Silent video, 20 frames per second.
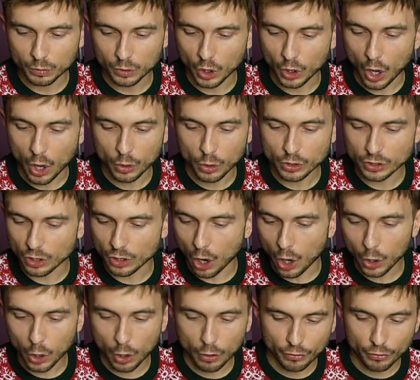goes
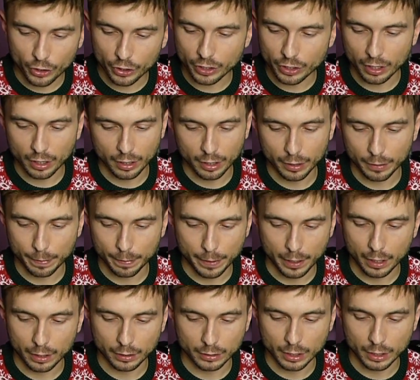all over
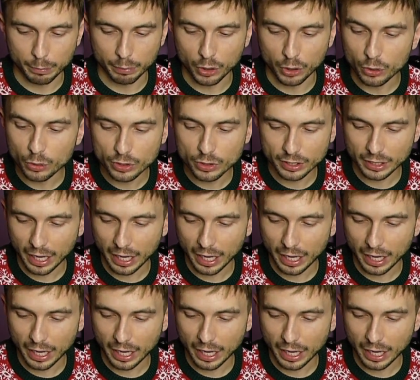the blues